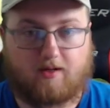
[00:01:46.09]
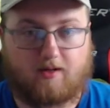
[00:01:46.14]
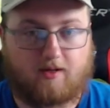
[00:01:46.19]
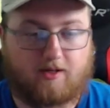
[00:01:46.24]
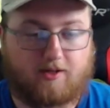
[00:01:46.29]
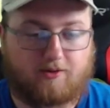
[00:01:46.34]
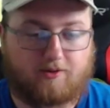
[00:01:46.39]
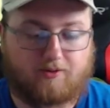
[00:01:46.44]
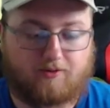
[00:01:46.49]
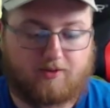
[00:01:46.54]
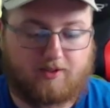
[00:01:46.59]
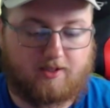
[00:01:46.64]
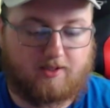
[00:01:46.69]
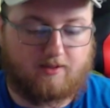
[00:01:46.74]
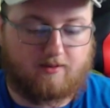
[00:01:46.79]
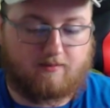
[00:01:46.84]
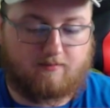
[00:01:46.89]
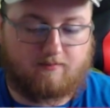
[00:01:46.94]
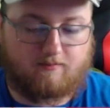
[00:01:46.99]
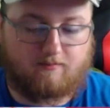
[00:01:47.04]
I usually get,
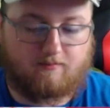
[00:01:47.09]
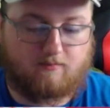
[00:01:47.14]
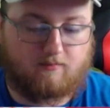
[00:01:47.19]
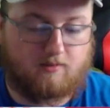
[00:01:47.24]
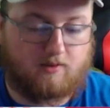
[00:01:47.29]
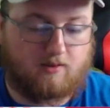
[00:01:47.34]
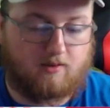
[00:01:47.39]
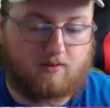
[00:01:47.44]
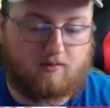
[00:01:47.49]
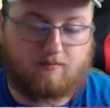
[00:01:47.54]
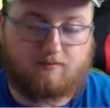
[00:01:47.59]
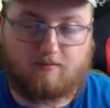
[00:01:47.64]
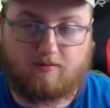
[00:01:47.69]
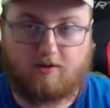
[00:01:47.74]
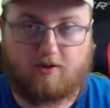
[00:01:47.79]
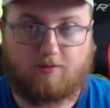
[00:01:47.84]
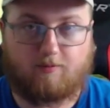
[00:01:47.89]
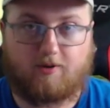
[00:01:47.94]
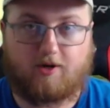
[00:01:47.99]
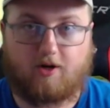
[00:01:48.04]
a little
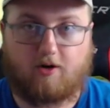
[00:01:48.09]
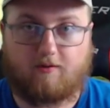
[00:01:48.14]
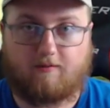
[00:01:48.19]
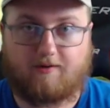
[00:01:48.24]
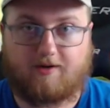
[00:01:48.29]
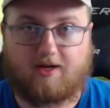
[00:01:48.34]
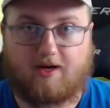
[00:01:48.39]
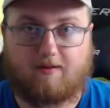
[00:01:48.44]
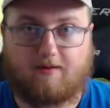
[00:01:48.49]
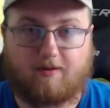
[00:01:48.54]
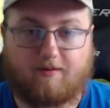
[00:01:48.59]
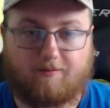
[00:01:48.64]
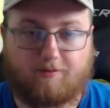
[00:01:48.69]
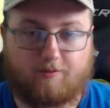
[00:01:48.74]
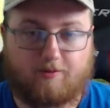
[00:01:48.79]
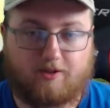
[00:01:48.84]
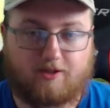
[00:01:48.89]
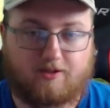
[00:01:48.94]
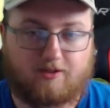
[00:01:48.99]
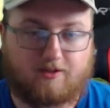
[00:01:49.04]
bit of overtime every
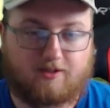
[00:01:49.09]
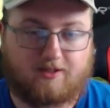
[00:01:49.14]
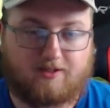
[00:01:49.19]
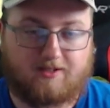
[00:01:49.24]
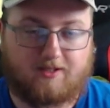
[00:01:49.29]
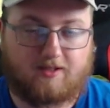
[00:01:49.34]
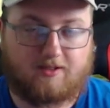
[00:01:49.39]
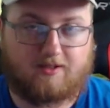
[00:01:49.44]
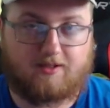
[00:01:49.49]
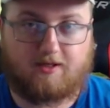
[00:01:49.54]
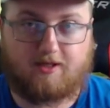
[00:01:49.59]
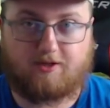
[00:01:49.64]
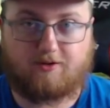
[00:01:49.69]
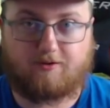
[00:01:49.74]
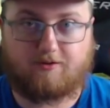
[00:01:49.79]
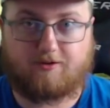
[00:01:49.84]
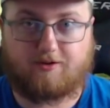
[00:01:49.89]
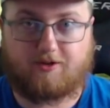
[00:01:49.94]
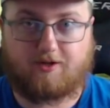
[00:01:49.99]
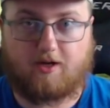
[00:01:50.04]
week just because that's the nature of
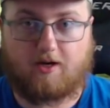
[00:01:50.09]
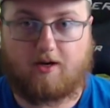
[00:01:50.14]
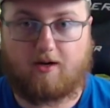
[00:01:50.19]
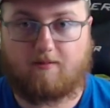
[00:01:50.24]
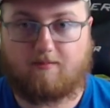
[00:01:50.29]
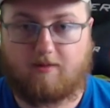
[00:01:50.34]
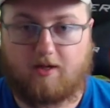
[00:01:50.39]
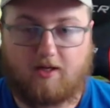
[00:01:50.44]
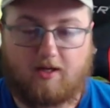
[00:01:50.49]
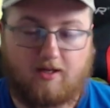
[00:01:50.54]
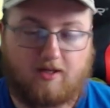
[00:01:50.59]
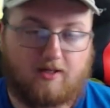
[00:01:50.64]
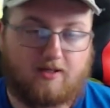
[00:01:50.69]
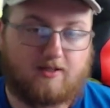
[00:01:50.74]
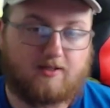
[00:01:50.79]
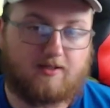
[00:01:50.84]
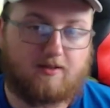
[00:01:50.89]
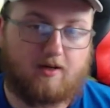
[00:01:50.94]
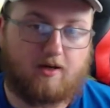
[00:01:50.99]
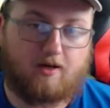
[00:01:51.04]
the job.
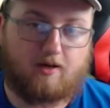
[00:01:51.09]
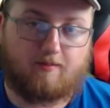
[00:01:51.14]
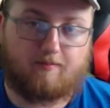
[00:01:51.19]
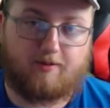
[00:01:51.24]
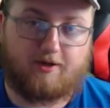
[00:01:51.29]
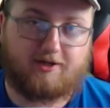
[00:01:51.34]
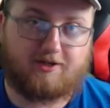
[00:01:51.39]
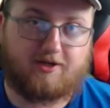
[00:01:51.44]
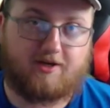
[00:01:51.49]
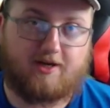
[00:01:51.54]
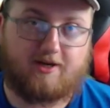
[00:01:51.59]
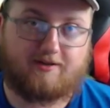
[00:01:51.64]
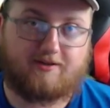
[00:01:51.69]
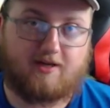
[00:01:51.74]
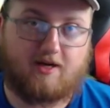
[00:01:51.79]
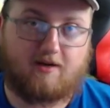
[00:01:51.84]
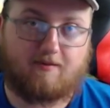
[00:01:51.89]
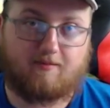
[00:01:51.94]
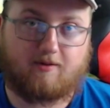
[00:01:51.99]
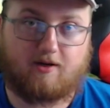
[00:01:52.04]
Punching out
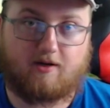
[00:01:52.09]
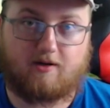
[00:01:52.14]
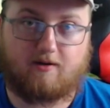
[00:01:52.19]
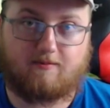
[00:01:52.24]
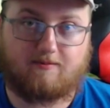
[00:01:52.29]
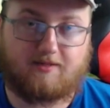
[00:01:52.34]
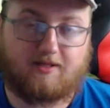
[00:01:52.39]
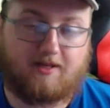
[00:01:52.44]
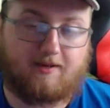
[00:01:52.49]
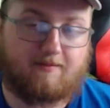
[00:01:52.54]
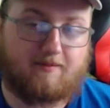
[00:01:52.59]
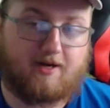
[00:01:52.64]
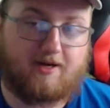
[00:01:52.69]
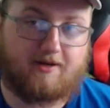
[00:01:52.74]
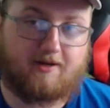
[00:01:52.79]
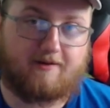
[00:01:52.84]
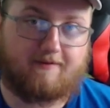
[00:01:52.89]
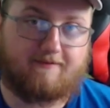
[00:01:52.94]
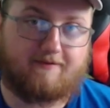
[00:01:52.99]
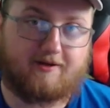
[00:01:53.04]
time comes and I'm not
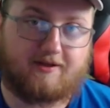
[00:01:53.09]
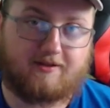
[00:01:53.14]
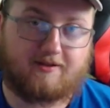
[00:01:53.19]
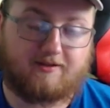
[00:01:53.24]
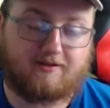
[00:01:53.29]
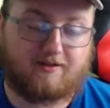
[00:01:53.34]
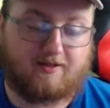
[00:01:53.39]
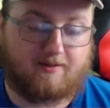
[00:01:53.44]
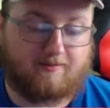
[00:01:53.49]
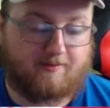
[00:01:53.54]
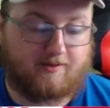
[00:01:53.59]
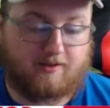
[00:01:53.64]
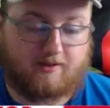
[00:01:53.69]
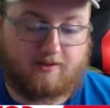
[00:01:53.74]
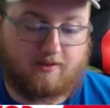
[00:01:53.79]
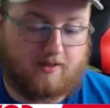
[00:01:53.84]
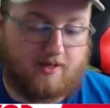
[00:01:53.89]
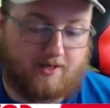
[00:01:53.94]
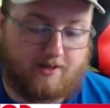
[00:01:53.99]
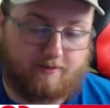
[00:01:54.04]
done fixing something,
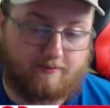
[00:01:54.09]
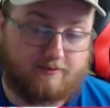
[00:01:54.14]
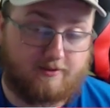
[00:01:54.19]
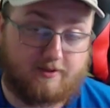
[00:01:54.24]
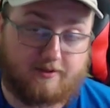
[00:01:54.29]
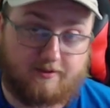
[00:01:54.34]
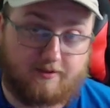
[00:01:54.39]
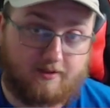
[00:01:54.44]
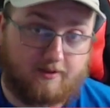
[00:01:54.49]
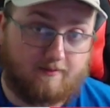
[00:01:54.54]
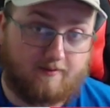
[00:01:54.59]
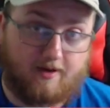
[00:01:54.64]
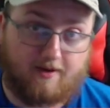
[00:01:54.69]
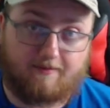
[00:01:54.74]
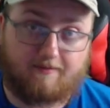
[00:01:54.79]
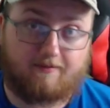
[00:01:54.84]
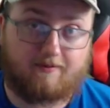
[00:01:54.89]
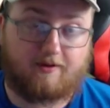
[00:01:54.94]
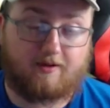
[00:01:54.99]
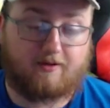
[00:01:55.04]
I don't just leave. I have to
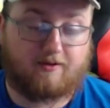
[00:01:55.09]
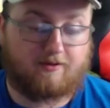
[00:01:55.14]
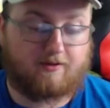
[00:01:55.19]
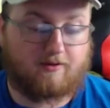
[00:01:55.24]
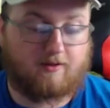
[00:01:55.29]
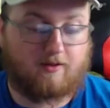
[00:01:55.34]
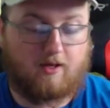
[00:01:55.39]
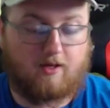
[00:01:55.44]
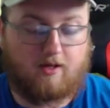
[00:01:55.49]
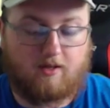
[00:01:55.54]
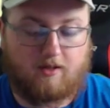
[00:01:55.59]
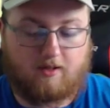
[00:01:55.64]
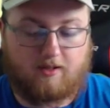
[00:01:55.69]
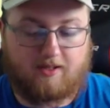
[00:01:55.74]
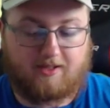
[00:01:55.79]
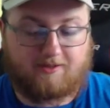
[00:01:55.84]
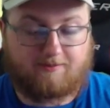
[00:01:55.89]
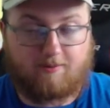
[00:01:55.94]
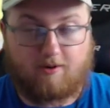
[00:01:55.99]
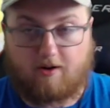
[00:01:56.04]
finish. That's
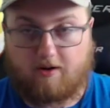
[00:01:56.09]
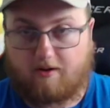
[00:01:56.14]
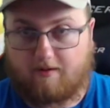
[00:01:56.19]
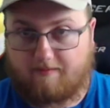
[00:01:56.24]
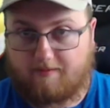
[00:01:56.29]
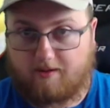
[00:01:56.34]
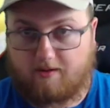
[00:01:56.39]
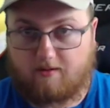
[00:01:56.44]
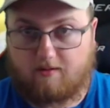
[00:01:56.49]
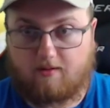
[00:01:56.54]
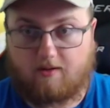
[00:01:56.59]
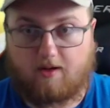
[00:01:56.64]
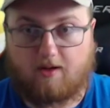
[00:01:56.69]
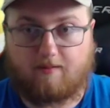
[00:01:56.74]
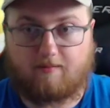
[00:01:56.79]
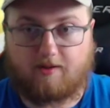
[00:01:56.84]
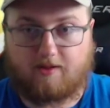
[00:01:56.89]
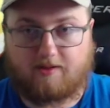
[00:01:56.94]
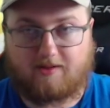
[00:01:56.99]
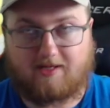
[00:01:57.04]
part of it. I
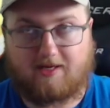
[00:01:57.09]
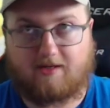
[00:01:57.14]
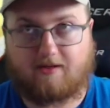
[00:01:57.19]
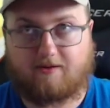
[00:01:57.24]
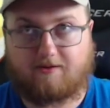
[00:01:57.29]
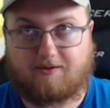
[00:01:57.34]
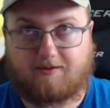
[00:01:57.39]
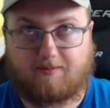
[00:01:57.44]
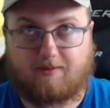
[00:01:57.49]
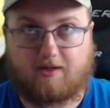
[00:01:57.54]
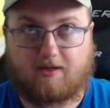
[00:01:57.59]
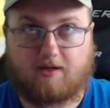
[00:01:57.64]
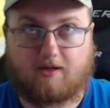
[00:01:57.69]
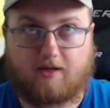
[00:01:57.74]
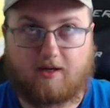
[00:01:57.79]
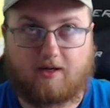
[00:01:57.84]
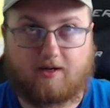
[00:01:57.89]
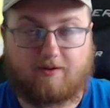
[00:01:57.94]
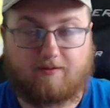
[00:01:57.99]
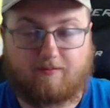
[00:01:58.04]
mean, technically speaking,
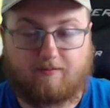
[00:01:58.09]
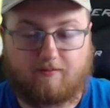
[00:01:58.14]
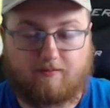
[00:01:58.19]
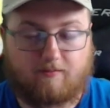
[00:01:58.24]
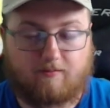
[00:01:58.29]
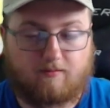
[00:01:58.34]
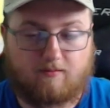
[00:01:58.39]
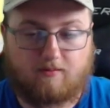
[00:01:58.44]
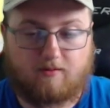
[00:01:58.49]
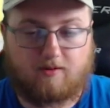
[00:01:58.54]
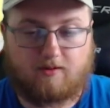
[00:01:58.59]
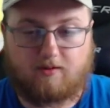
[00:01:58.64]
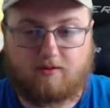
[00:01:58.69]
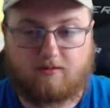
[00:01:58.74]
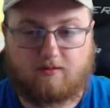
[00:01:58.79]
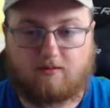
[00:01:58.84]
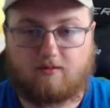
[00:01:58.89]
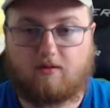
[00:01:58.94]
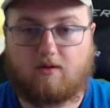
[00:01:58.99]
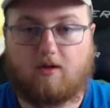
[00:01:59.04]

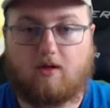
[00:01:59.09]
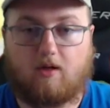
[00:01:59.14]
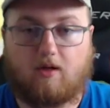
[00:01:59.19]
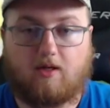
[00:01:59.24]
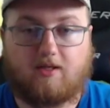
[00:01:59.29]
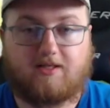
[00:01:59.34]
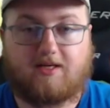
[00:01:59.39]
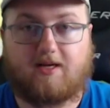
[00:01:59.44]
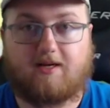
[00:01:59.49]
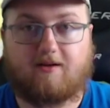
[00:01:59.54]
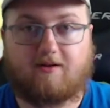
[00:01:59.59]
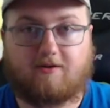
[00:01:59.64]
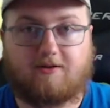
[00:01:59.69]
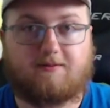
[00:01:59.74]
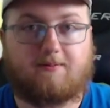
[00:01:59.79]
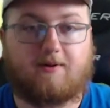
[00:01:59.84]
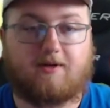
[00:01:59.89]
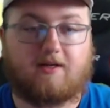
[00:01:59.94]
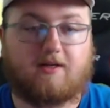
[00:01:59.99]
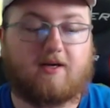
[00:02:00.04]
technically
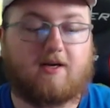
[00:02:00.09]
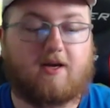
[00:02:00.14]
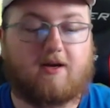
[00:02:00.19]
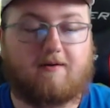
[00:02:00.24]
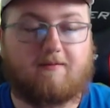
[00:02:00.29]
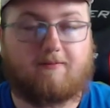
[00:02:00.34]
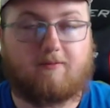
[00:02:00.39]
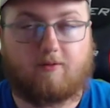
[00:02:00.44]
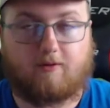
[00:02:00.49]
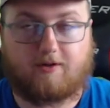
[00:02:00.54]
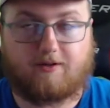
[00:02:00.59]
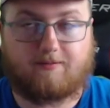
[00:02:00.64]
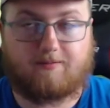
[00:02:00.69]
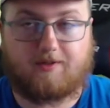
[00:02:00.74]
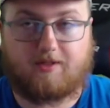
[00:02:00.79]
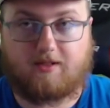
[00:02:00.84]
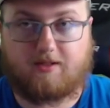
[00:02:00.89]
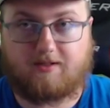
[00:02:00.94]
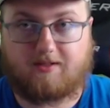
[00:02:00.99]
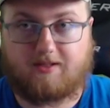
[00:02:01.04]
speaking, they can't force me
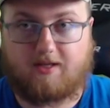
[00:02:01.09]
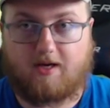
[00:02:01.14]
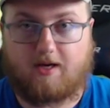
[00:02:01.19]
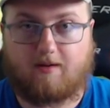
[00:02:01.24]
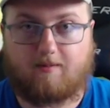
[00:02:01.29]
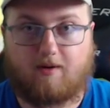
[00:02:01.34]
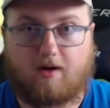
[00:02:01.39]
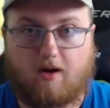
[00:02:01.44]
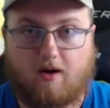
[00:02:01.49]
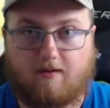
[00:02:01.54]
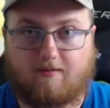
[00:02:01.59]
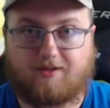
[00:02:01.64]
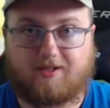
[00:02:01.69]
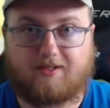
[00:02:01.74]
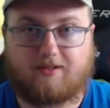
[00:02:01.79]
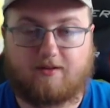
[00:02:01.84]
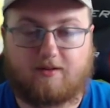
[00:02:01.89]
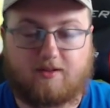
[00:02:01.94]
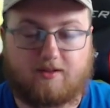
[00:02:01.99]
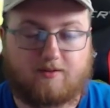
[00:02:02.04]
to stay, but
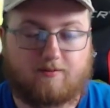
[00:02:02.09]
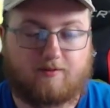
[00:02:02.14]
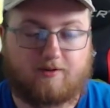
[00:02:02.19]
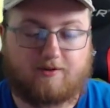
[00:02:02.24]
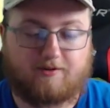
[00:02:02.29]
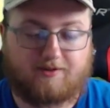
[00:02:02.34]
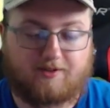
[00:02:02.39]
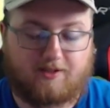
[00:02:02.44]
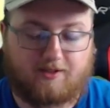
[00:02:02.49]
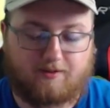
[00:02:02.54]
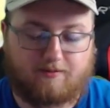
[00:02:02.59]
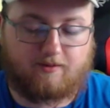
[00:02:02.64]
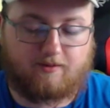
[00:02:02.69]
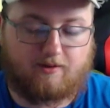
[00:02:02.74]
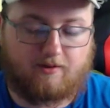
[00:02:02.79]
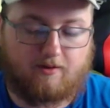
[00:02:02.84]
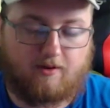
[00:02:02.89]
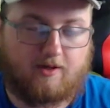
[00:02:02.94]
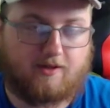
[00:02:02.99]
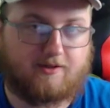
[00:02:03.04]
obviously it's one of those things where
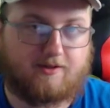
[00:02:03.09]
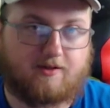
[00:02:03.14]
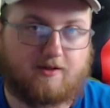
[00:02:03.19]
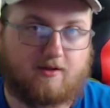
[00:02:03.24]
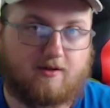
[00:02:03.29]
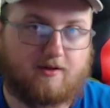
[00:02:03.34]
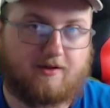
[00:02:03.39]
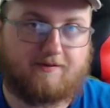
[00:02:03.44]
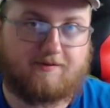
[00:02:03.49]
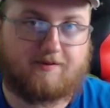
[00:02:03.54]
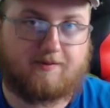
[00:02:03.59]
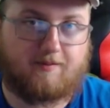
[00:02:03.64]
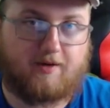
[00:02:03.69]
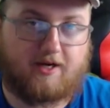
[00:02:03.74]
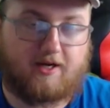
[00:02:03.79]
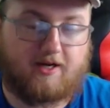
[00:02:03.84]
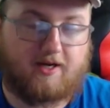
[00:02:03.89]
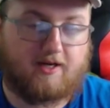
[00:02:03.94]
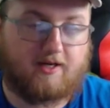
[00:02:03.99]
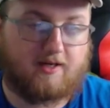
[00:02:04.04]
not just gonna leave somebody
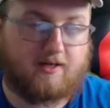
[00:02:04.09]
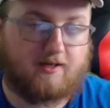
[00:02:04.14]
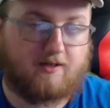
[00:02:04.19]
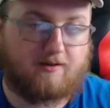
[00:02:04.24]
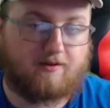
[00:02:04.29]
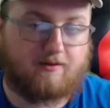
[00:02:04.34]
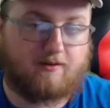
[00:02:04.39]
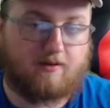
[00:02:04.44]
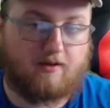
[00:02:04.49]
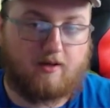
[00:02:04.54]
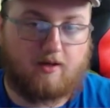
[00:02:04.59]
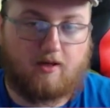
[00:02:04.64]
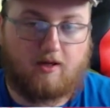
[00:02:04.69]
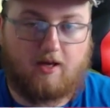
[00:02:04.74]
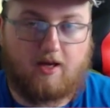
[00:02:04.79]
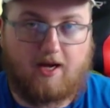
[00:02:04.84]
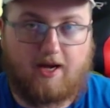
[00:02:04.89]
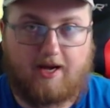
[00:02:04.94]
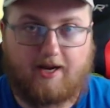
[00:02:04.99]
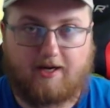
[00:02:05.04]

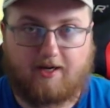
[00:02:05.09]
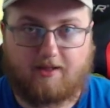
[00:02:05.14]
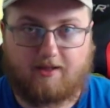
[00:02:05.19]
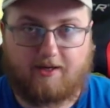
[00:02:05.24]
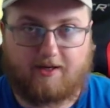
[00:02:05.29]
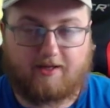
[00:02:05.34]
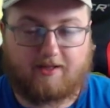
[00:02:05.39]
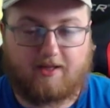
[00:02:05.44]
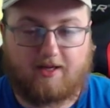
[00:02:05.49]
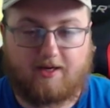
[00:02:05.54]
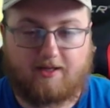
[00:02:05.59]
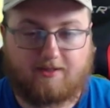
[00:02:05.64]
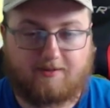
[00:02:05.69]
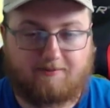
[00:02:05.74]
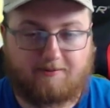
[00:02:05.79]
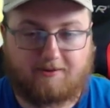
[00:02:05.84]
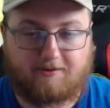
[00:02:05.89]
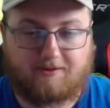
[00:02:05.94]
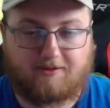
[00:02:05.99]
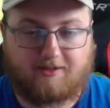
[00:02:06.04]
hanging like that,
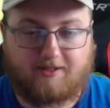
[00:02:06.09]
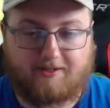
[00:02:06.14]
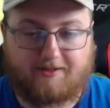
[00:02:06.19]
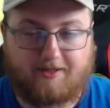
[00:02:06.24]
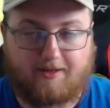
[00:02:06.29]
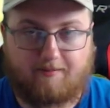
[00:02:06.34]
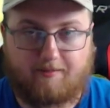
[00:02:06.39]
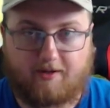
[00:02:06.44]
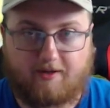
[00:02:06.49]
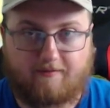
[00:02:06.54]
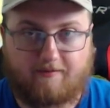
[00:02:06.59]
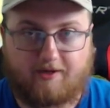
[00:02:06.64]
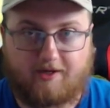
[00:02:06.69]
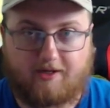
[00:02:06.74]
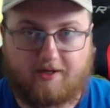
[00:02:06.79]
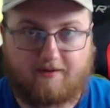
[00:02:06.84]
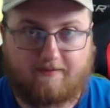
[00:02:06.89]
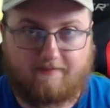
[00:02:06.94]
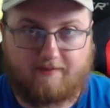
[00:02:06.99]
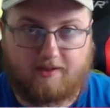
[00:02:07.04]
especially it's not that big of an
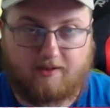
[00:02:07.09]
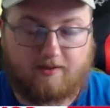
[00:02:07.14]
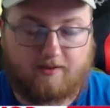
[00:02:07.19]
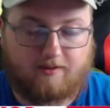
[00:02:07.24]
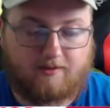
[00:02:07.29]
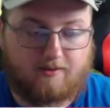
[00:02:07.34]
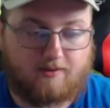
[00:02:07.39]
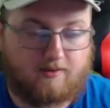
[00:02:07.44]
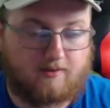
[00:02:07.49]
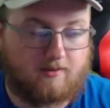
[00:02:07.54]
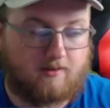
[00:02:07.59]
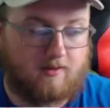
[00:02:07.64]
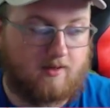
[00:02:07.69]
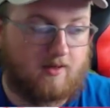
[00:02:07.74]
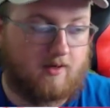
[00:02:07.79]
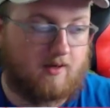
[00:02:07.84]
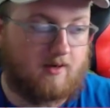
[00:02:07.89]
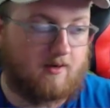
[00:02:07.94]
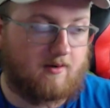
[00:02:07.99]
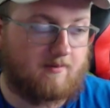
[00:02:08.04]
inconvenience,
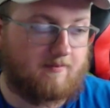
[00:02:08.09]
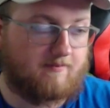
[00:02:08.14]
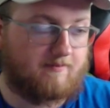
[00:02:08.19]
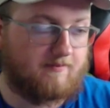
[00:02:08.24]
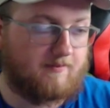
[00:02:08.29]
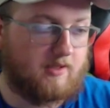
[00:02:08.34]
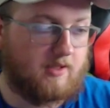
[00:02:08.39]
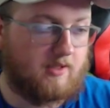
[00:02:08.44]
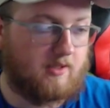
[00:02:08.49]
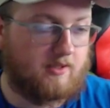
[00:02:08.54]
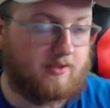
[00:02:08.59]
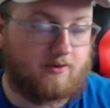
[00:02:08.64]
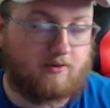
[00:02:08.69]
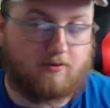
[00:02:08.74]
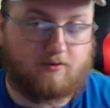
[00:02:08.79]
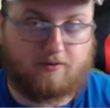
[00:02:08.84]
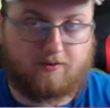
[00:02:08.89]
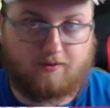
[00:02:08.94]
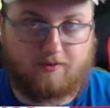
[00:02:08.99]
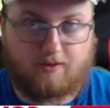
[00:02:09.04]

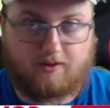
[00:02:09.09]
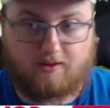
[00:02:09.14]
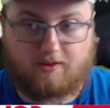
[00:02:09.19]
usually.